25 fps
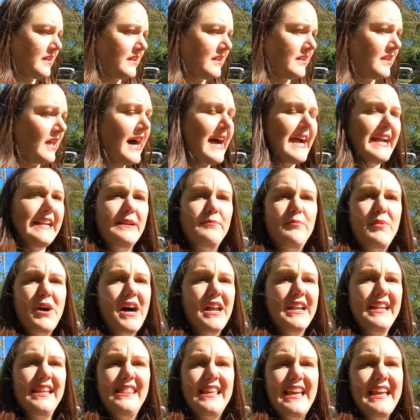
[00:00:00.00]
Clyde and
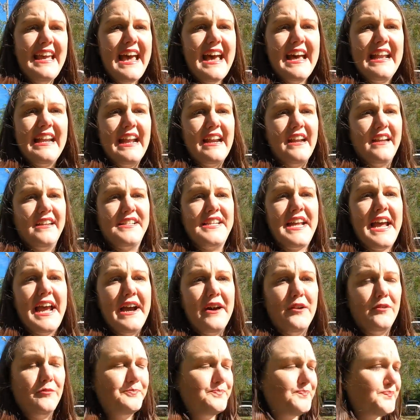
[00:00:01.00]
Bonnie, they head out of
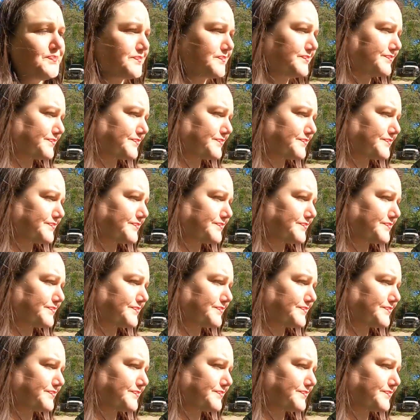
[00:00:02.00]
town.